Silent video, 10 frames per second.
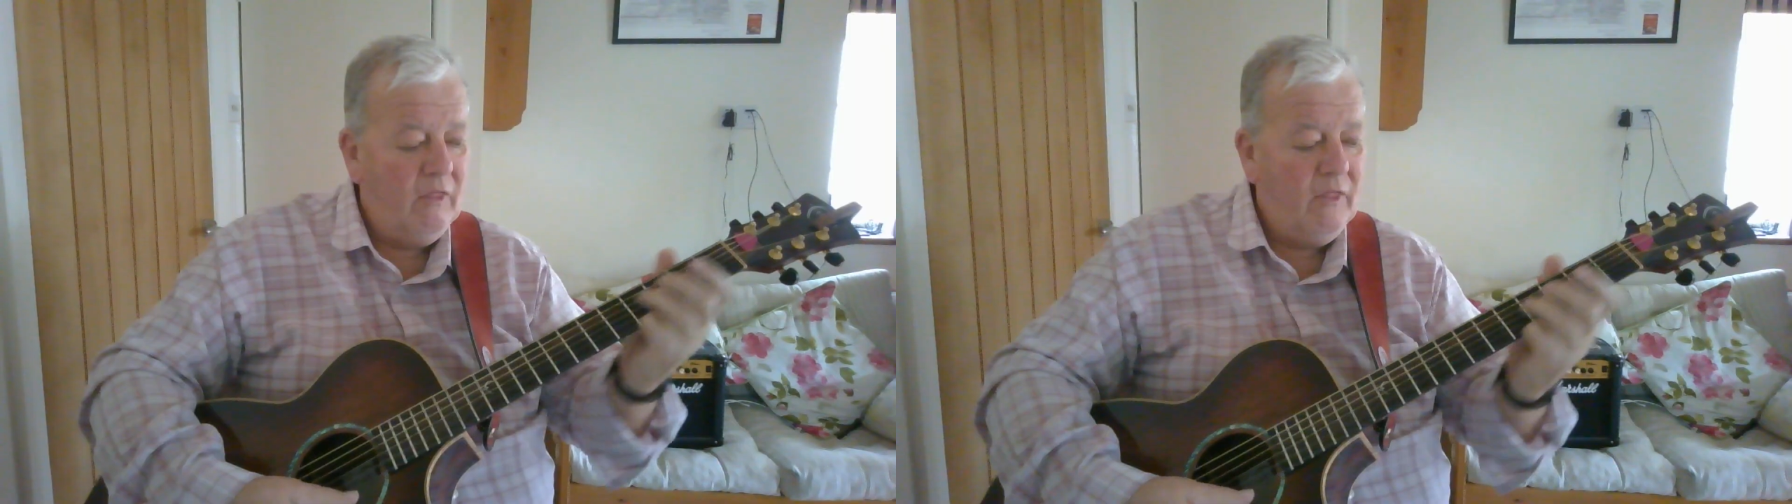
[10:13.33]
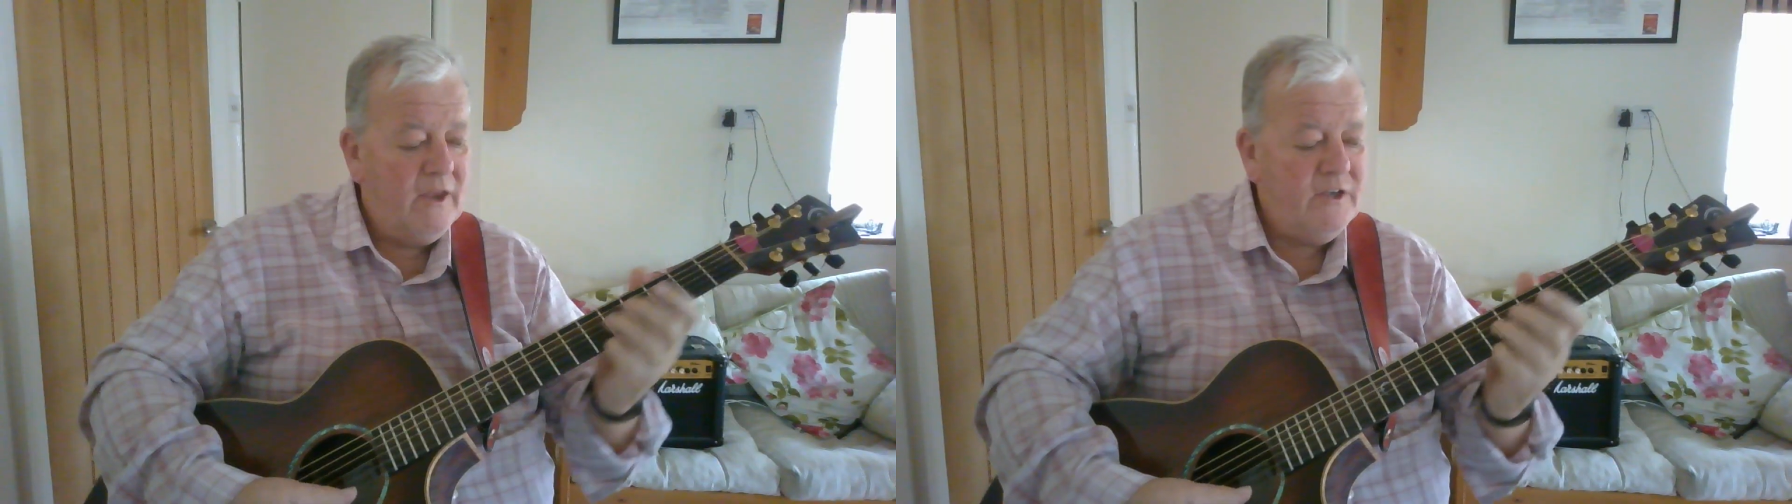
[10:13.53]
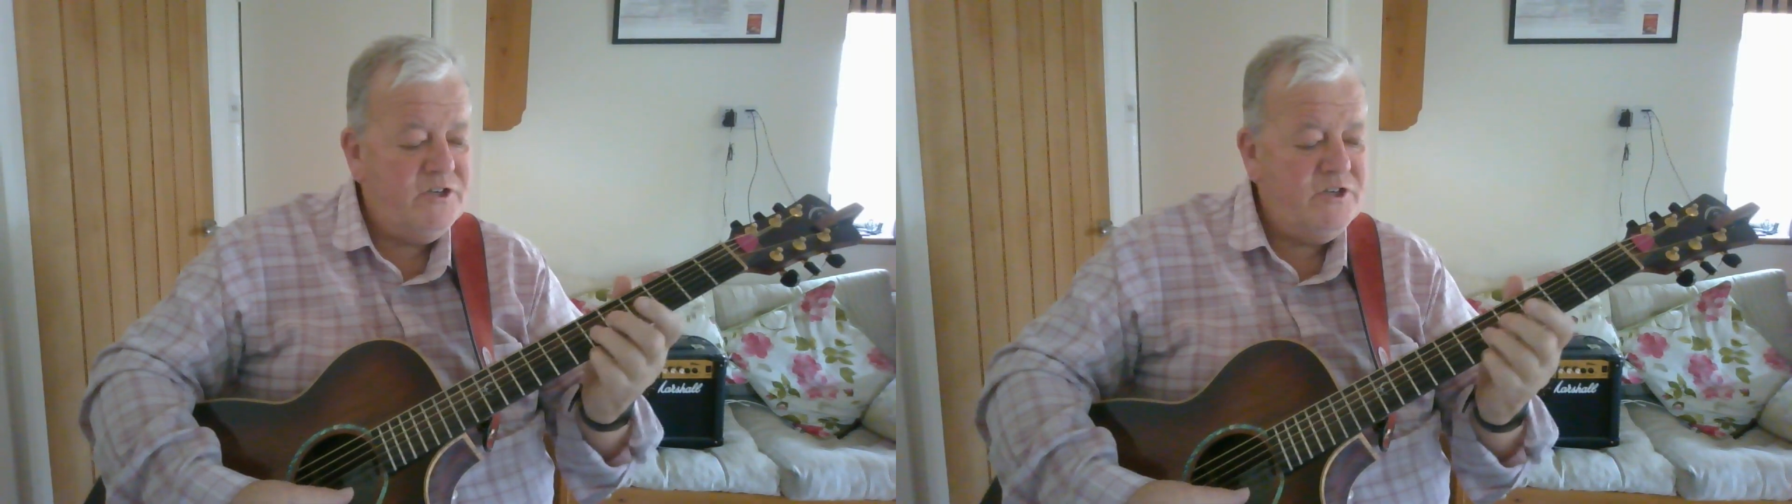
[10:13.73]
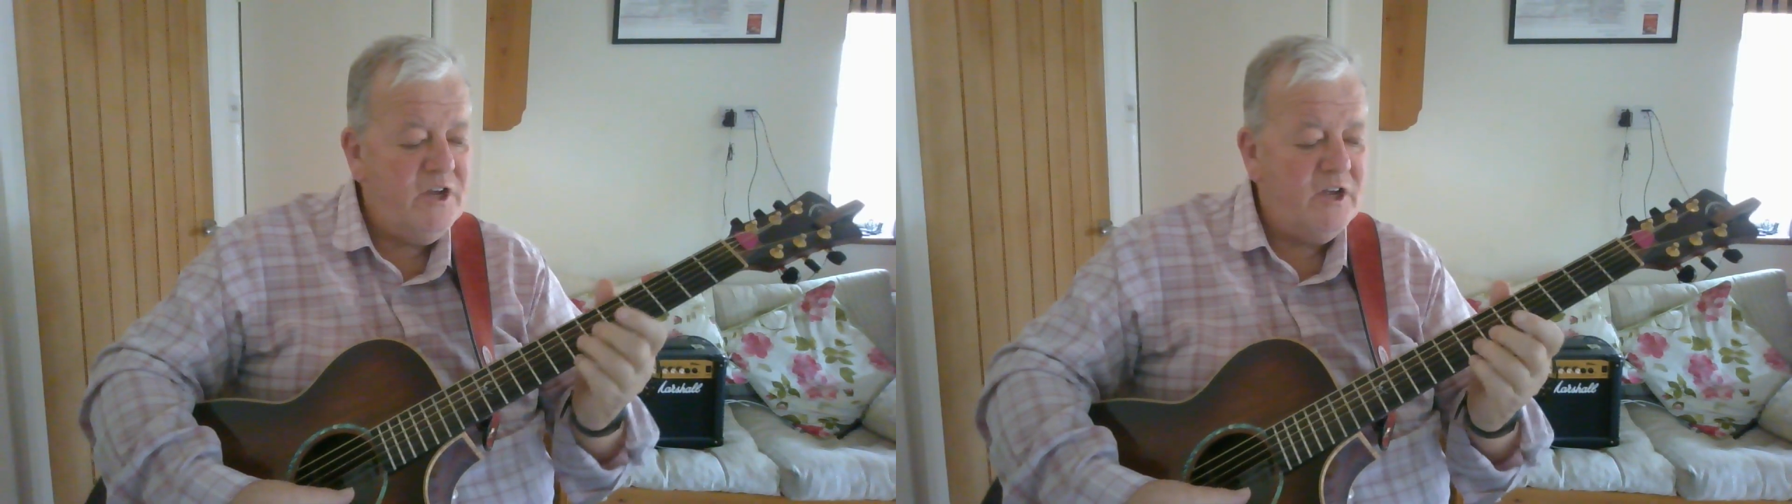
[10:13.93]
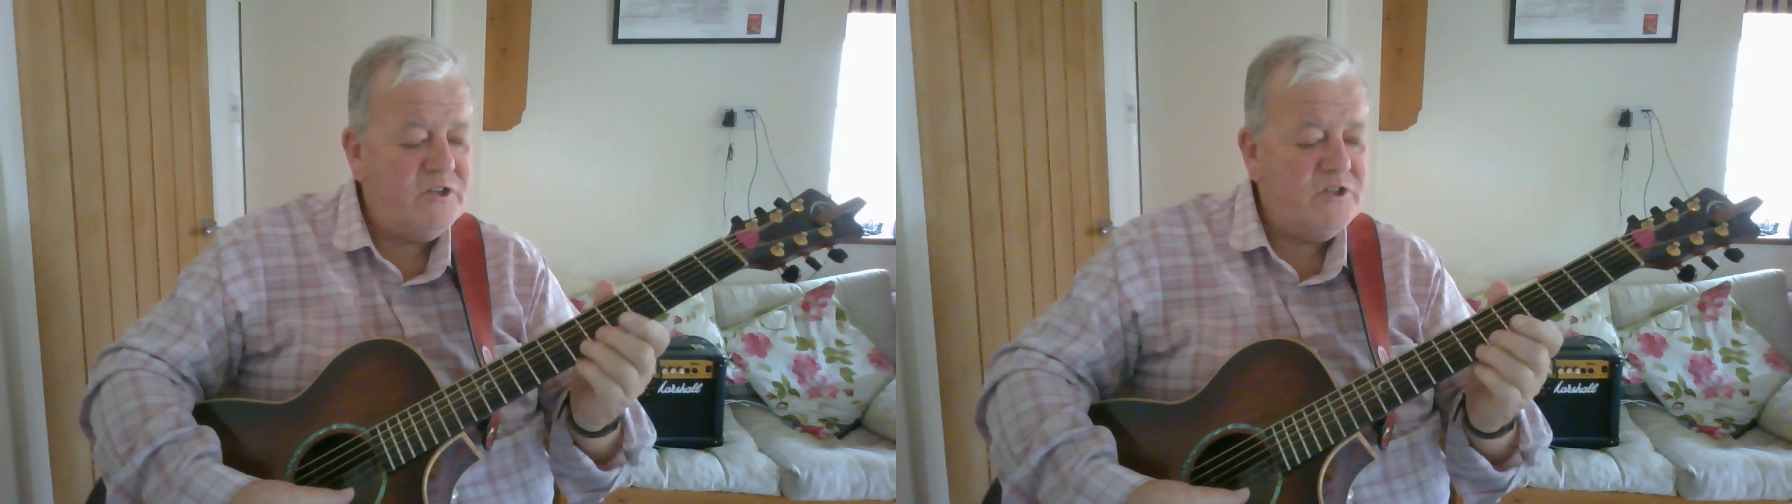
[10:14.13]
then
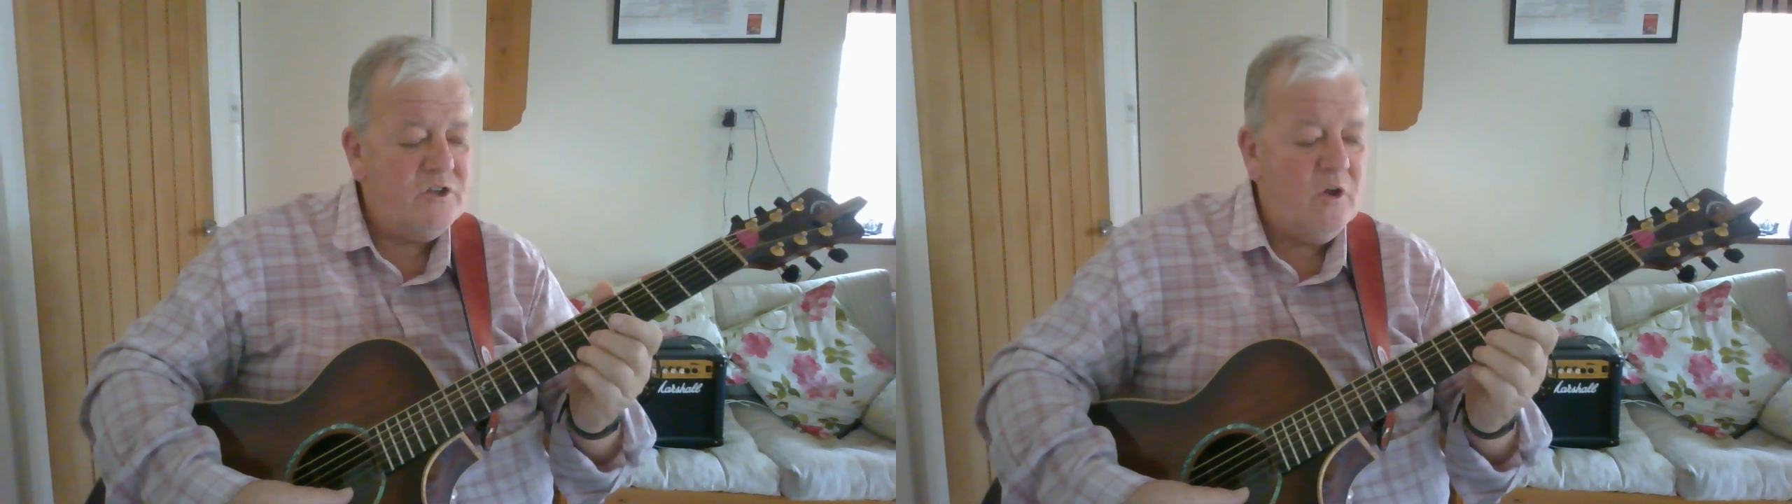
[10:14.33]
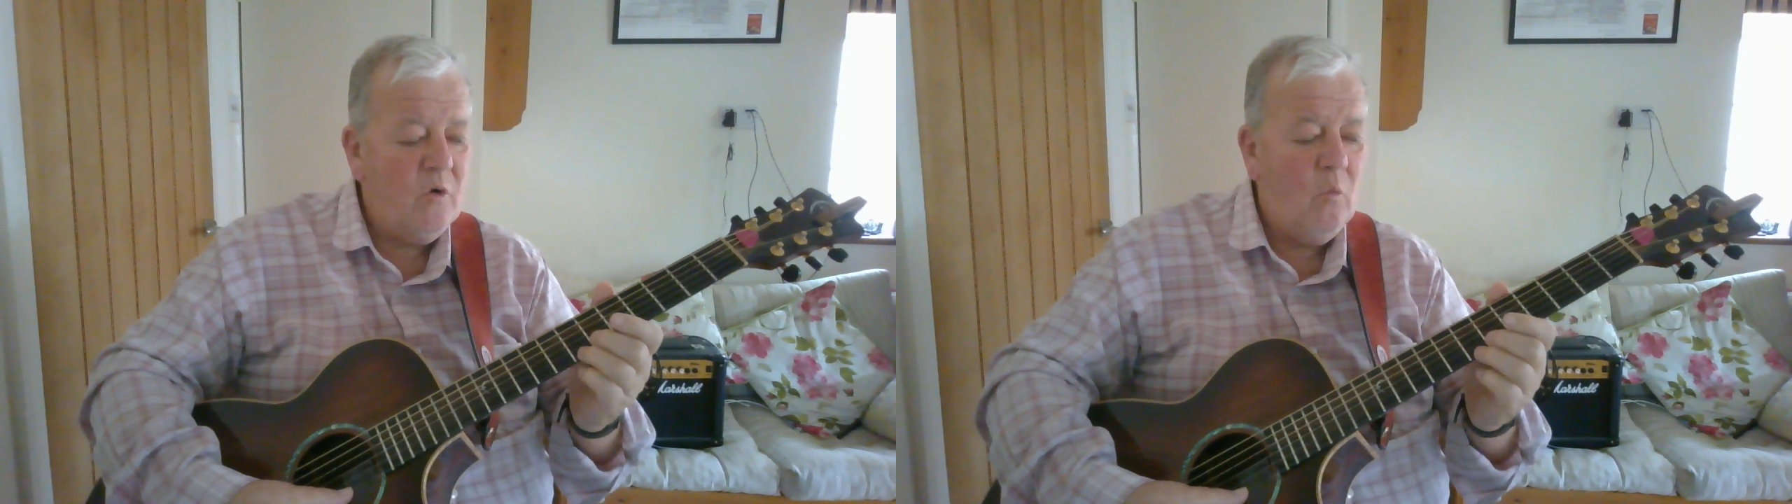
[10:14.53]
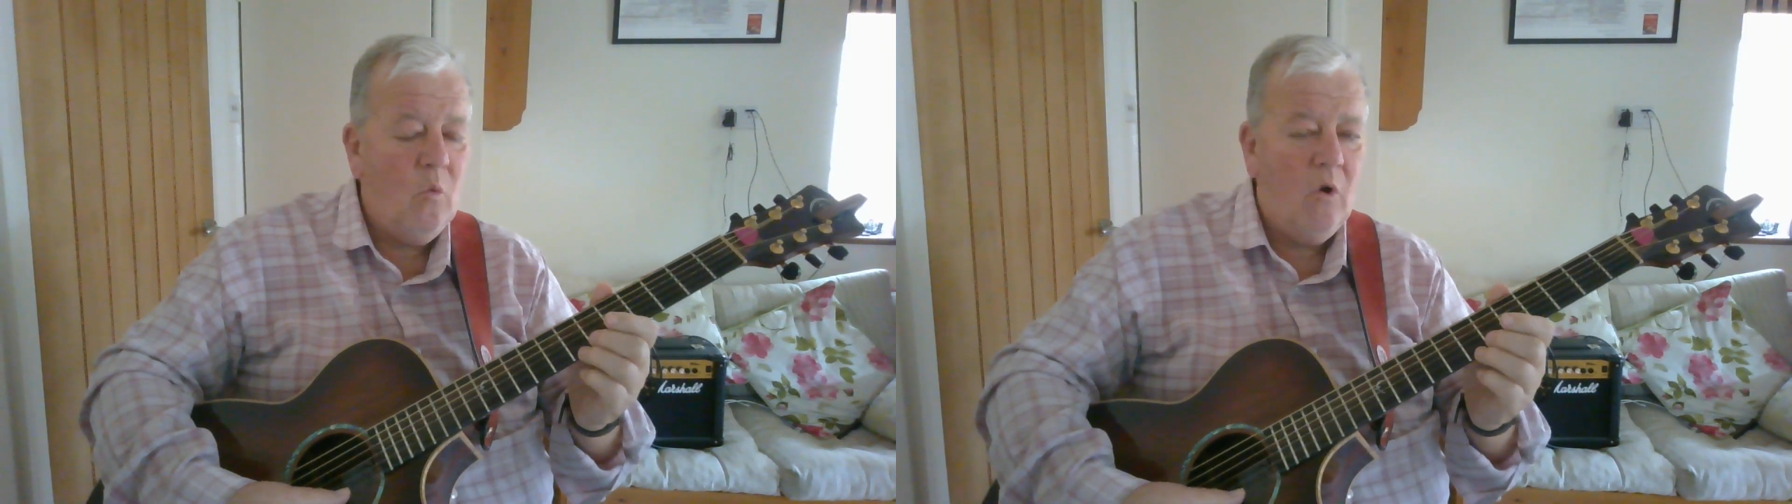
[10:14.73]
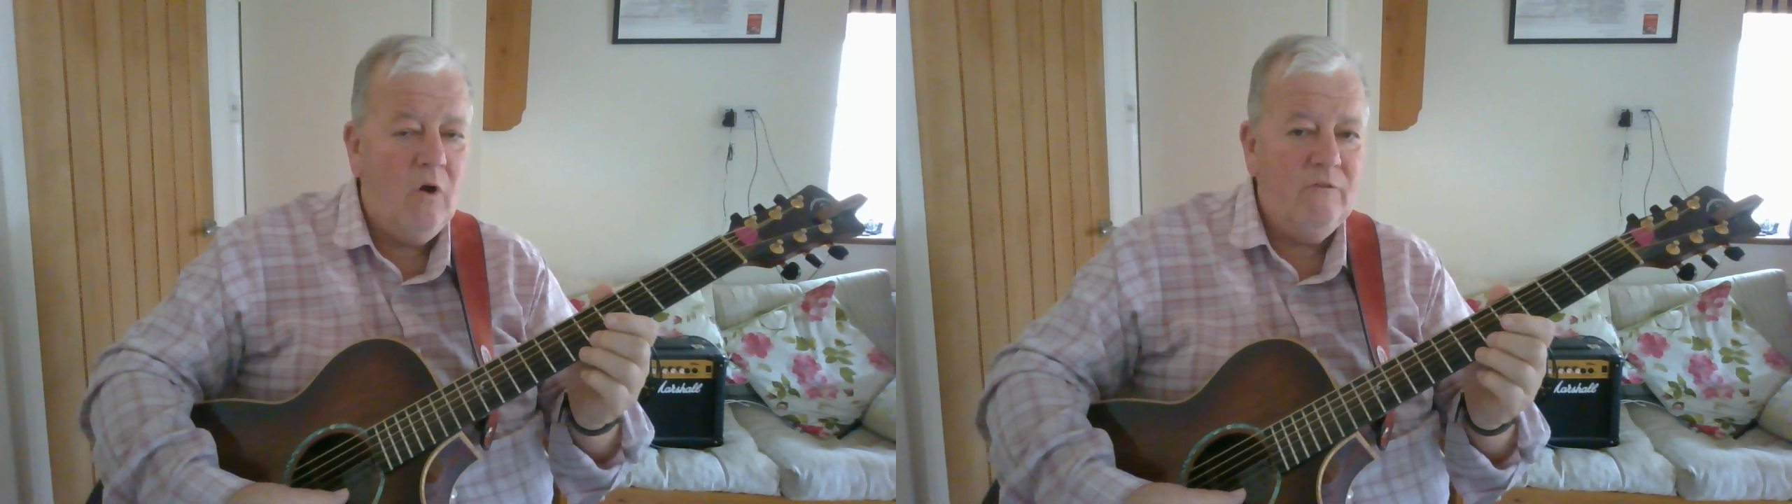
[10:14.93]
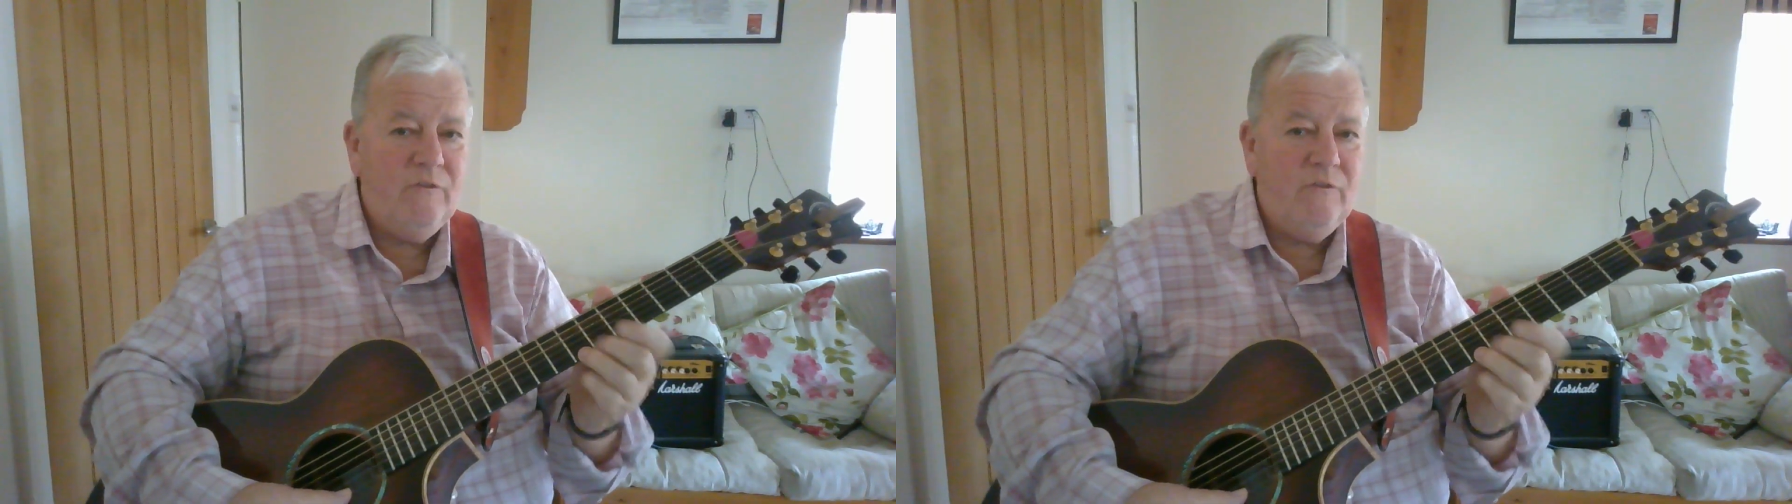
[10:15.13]
just one